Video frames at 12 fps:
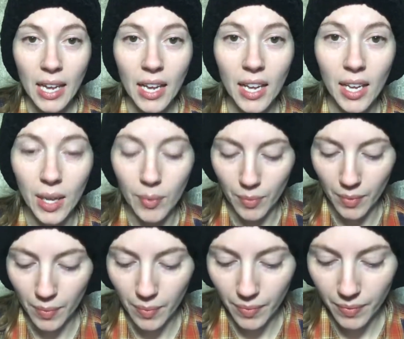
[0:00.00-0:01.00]

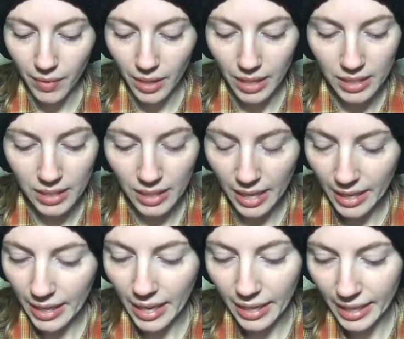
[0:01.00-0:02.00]
It's gonna,
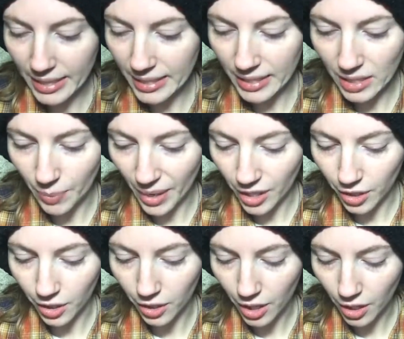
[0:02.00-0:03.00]
like I said, it's gonna make
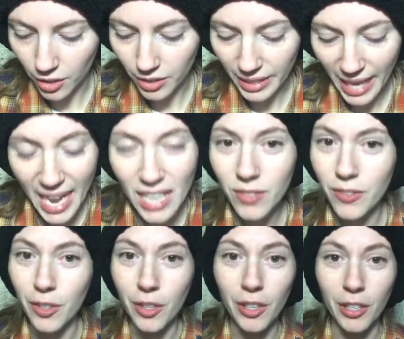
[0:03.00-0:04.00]
your colors last
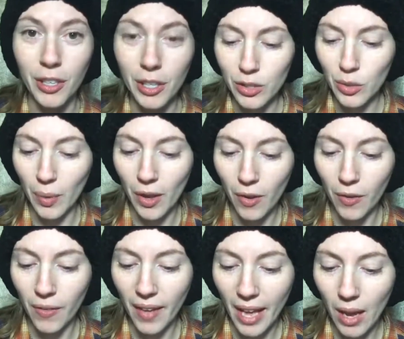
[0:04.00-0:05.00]
for a good 12
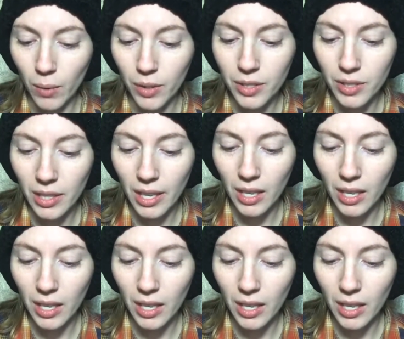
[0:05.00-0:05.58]
hours.